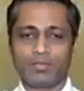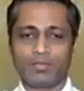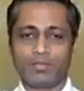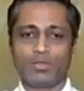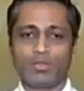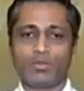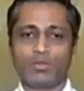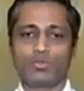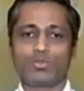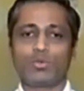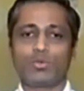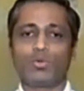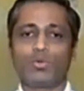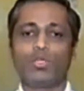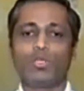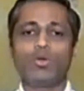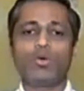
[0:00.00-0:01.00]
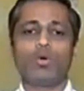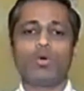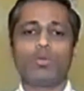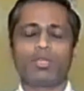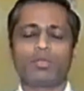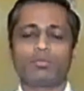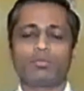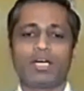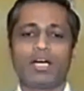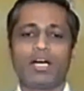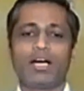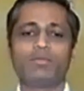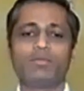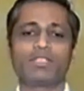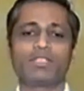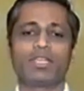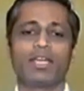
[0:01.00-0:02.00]
Now slowly open up the
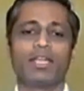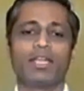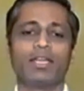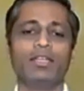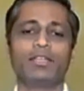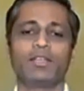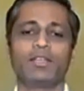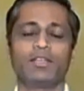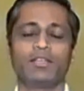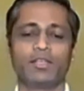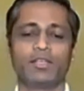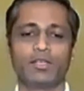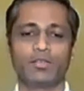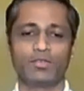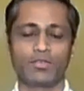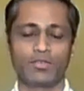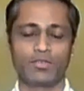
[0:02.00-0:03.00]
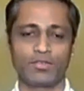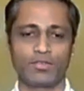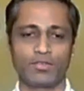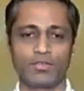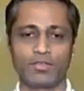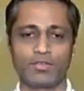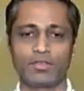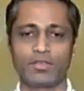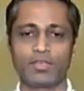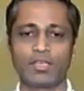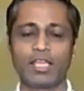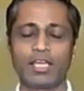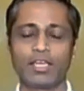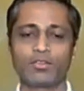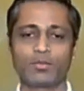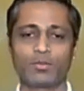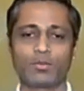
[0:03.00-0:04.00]
arms and release.
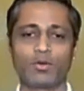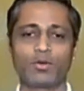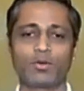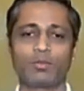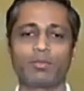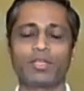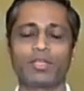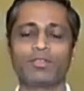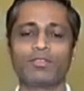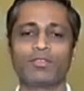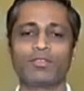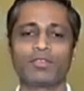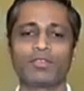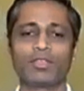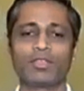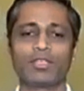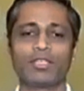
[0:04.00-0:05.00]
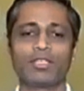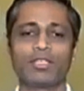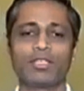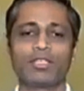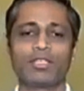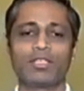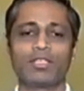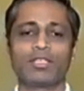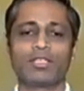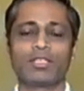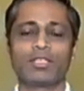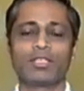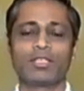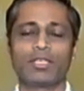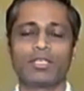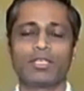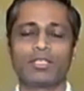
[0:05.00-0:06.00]
Relax for breaths.
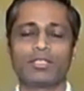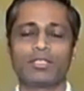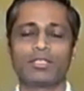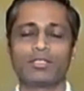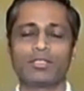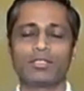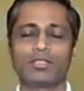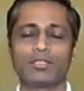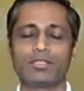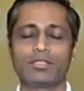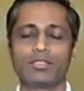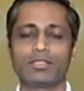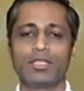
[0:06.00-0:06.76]
Inhale.